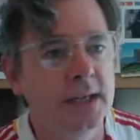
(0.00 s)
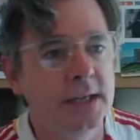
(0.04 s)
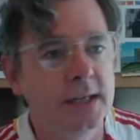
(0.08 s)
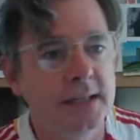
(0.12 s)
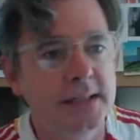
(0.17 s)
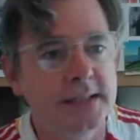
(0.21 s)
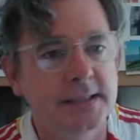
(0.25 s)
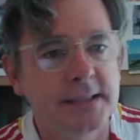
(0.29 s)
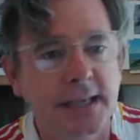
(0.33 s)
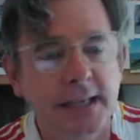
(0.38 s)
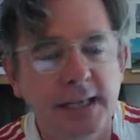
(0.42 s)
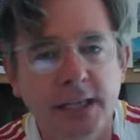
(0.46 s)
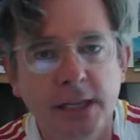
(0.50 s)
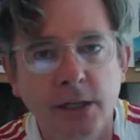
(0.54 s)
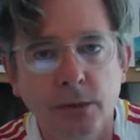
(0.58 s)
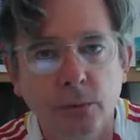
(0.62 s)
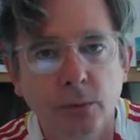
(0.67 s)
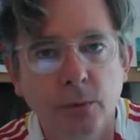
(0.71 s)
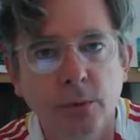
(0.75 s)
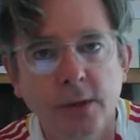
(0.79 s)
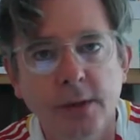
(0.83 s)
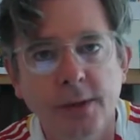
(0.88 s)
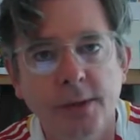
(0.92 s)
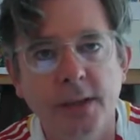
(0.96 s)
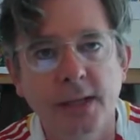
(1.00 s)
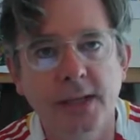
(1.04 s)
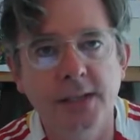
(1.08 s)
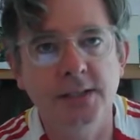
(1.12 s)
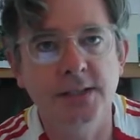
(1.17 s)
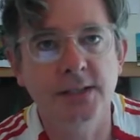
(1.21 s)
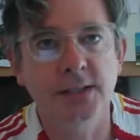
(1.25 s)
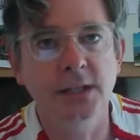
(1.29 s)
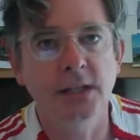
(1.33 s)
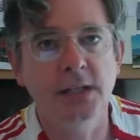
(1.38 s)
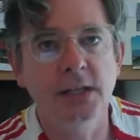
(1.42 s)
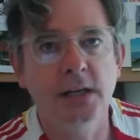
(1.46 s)
telling you all the things that
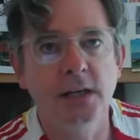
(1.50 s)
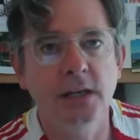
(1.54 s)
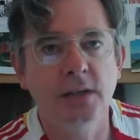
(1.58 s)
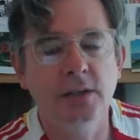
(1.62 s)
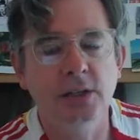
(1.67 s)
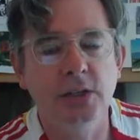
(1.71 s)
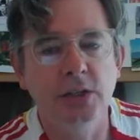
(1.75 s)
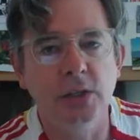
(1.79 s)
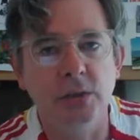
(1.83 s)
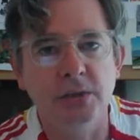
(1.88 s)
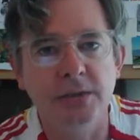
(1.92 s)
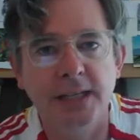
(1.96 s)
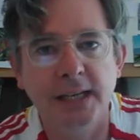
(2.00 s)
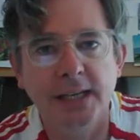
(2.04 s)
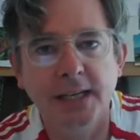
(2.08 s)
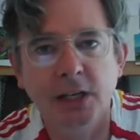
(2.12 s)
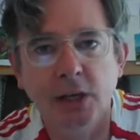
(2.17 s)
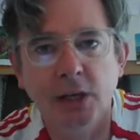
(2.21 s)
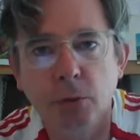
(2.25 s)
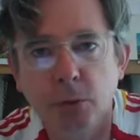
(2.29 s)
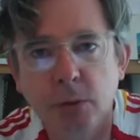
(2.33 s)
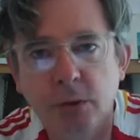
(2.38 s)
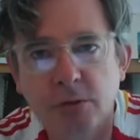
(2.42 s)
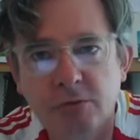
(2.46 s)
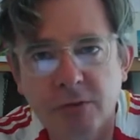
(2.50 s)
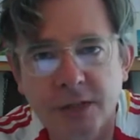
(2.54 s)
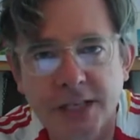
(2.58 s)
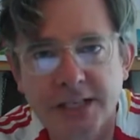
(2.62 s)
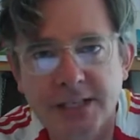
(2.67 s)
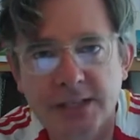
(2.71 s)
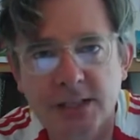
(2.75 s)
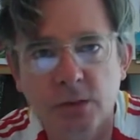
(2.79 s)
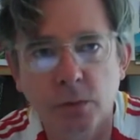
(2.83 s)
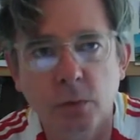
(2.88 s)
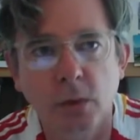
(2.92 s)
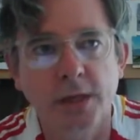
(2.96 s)
you can't do, telling you all the
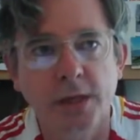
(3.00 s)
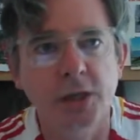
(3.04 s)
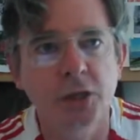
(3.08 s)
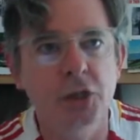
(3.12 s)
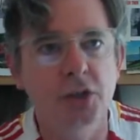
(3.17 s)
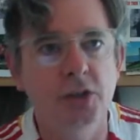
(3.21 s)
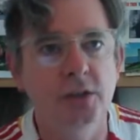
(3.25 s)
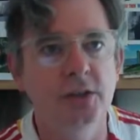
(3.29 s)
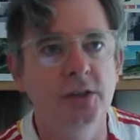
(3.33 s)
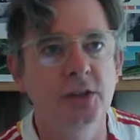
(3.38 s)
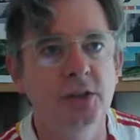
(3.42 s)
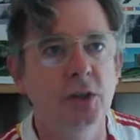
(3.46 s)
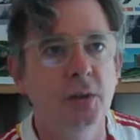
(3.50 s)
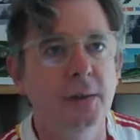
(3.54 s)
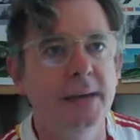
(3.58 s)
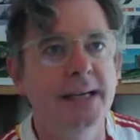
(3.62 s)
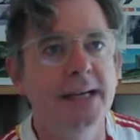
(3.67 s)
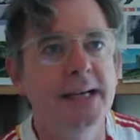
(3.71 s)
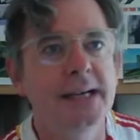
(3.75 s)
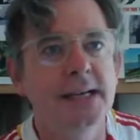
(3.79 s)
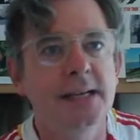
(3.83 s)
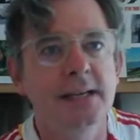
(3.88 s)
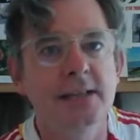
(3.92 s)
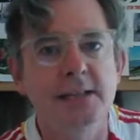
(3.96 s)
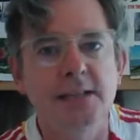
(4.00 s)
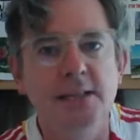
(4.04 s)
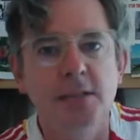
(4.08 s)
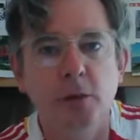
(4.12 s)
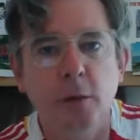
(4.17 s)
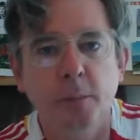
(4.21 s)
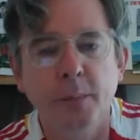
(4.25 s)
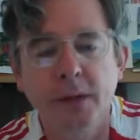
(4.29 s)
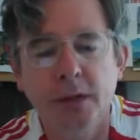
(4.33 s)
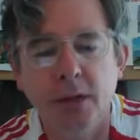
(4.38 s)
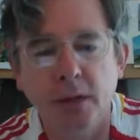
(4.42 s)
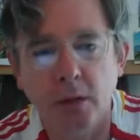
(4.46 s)
reasons why you shouldn't do it, and
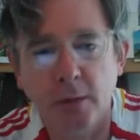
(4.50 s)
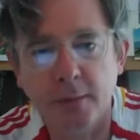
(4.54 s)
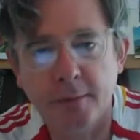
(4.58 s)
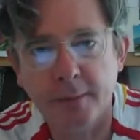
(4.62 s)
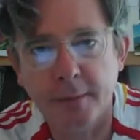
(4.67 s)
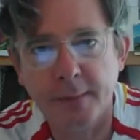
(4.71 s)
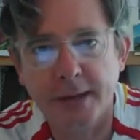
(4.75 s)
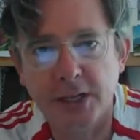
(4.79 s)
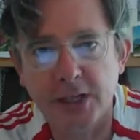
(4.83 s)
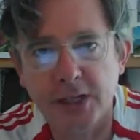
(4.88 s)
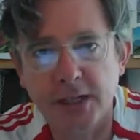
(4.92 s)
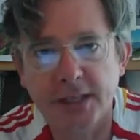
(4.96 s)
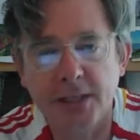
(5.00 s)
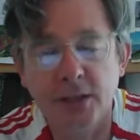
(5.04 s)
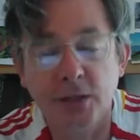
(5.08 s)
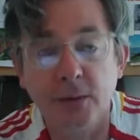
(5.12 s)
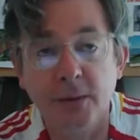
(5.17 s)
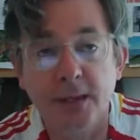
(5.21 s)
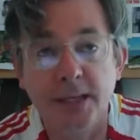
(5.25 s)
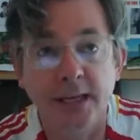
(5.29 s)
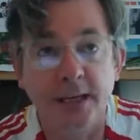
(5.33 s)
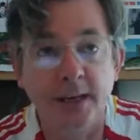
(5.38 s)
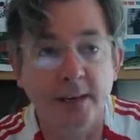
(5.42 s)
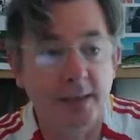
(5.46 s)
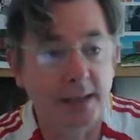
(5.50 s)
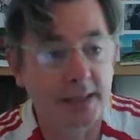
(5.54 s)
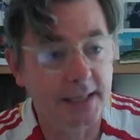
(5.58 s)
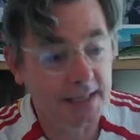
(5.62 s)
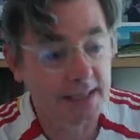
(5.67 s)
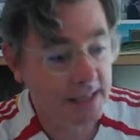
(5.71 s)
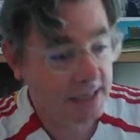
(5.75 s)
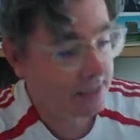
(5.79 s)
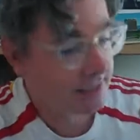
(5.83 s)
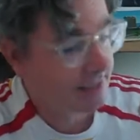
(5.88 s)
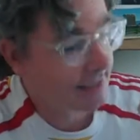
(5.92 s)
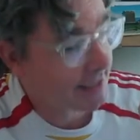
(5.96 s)
stopping you from actually doing anything.
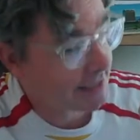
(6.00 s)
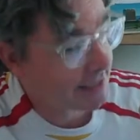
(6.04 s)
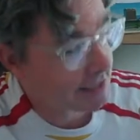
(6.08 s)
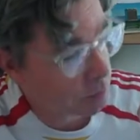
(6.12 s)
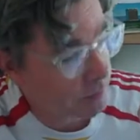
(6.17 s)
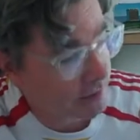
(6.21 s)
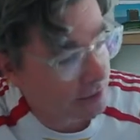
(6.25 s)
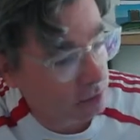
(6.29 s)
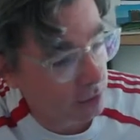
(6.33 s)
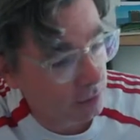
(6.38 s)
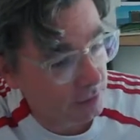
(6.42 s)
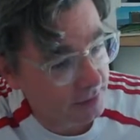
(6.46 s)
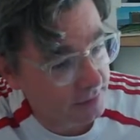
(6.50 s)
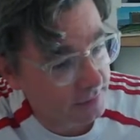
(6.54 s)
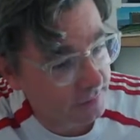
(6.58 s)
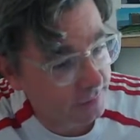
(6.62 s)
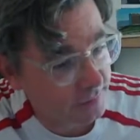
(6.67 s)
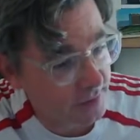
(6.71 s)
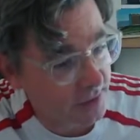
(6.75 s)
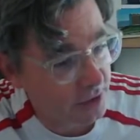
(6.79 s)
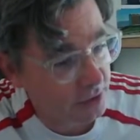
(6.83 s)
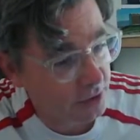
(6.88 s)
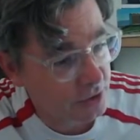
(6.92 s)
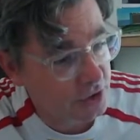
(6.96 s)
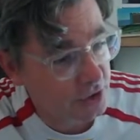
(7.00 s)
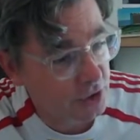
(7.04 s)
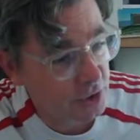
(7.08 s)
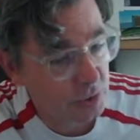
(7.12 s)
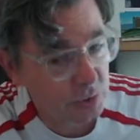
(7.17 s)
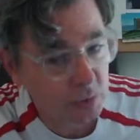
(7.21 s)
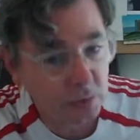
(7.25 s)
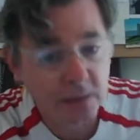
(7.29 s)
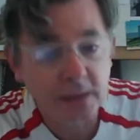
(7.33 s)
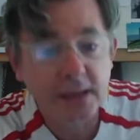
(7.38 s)
Yes, we call it fear too.